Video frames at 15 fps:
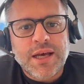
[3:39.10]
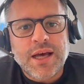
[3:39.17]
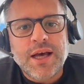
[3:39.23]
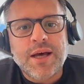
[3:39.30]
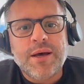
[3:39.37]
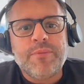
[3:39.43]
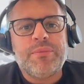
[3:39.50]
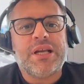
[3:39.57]

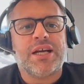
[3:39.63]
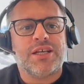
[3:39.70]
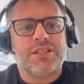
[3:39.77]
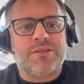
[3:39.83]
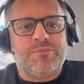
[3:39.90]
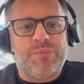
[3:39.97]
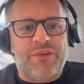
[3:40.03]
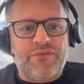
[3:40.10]
uh,
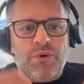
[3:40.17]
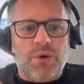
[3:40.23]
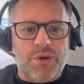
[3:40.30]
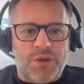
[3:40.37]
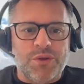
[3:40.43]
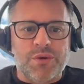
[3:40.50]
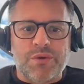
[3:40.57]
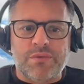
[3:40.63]
because
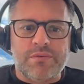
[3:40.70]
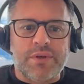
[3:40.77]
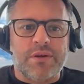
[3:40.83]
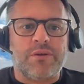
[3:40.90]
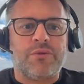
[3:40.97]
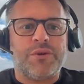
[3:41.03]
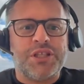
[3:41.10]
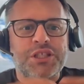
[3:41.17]
before you know
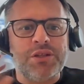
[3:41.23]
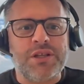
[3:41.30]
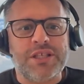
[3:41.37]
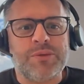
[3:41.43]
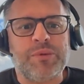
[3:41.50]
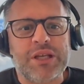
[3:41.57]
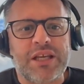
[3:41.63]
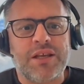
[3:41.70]
originally
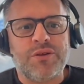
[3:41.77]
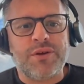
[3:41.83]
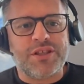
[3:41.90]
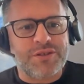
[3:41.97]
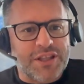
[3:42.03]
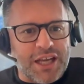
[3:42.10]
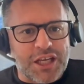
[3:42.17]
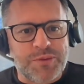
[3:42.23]
speaking, you
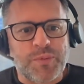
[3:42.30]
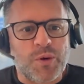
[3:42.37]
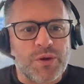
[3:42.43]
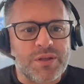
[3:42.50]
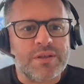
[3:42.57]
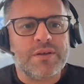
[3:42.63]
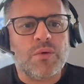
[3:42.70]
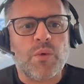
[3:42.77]
had the
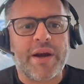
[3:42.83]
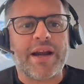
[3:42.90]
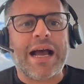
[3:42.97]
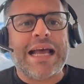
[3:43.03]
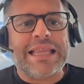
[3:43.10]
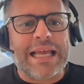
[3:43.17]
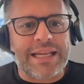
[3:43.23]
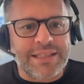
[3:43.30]
dashboard where
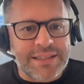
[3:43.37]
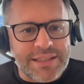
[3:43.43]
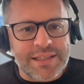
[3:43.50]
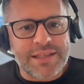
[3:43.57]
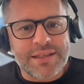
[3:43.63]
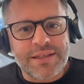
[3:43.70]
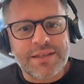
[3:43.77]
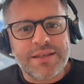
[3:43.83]

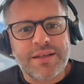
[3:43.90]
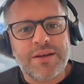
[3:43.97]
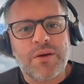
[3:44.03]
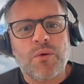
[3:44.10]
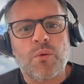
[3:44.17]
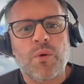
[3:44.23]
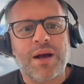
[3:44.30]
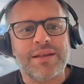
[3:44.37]
analyst
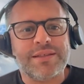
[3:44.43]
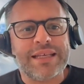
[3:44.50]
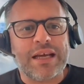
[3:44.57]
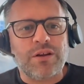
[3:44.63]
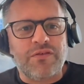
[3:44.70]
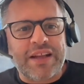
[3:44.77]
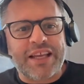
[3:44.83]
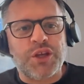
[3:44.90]
was
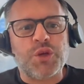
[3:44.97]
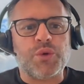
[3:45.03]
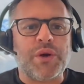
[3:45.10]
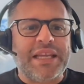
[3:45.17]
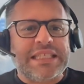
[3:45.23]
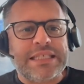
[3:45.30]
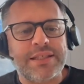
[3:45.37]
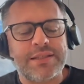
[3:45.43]
kind of like
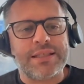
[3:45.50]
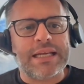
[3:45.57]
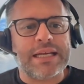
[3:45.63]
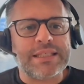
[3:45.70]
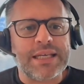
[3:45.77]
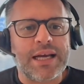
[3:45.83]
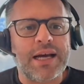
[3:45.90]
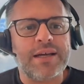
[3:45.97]
curating the
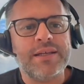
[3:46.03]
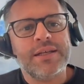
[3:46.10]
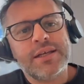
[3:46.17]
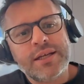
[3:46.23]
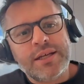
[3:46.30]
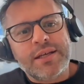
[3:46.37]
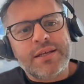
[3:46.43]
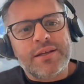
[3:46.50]
data,
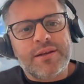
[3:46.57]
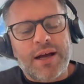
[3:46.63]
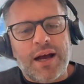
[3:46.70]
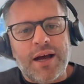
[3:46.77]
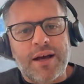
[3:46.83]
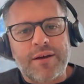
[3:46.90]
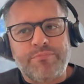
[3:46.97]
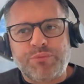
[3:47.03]

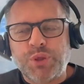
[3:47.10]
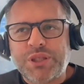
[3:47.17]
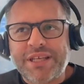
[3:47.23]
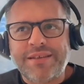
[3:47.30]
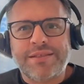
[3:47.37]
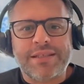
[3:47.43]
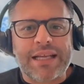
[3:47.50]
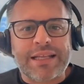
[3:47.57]
uh,
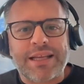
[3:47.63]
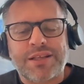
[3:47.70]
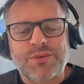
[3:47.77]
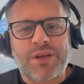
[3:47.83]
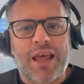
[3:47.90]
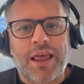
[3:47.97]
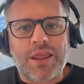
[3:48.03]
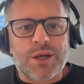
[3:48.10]
putting the data
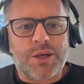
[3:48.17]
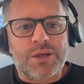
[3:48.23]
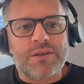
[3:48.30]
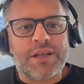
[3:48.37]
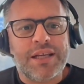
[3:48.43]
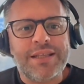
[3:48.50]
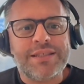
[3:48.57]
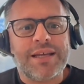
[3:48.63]

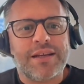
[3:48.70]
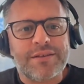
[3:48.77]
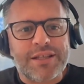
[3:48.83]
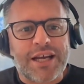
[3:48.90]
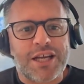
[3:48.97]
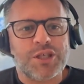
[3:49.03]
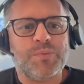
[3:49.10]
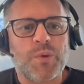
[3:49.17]
together inside a
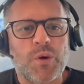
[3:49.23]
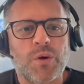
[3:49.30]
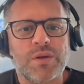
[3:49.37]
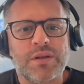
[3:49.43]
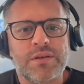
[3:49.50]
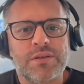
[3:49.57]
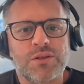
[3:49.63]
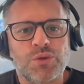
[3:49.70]

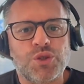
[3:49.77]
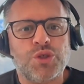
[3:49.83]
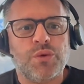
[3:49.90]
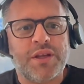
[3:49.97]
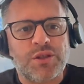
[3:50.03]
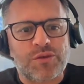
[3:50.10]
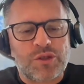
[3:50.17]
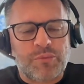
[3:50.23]
dashboard, to
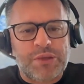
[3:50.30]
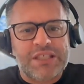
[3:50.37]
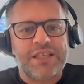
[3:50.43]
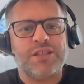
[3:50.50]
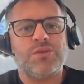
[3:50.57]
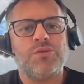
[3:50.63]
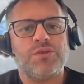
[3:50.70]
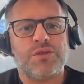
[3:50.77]
show it to the
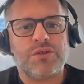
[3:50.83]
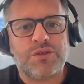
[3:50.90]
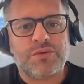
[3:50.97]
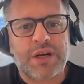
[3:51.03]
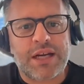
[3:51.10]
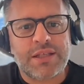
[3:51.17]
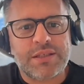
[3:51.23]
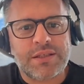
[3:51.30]
business users,
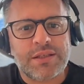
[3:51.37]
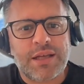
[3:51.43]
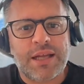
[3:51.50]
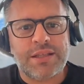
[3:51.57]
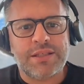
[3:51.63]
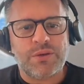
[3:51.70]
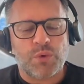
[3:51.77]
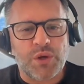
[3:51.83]
right?
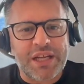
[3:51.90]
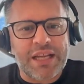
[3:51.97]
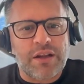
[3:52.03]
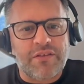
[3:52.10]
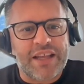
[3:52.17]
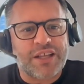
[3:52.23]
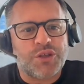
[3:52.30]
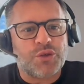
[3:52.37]
And they were
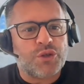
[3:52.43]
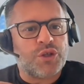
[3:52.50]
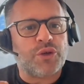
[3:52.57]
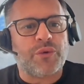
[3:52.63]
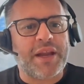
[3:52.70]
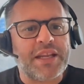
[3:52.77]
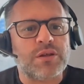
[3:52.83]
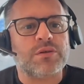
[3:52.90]
kind of like the
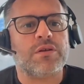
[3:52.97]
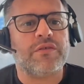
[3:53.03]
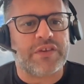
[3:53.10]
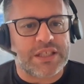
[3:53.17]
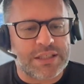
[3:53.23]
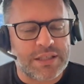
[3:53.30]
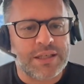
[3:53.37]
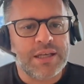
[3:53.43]
curator of
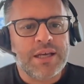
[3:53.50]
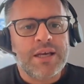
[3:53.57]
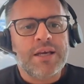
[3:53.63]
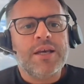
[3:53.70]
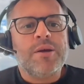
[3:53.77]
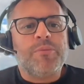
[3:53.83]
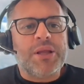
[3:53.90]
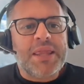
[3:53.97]
it.
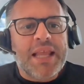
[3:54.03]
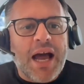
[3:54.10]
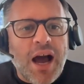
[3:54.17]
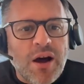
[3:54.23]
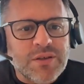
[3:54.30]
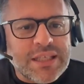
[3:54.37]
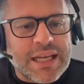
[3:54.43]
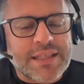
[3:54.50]
But
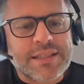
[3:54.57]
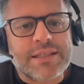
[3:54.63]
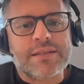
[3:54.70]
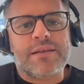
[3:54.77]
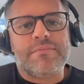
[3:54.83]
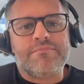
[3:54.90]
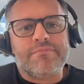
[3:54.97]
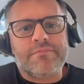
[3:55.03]
now that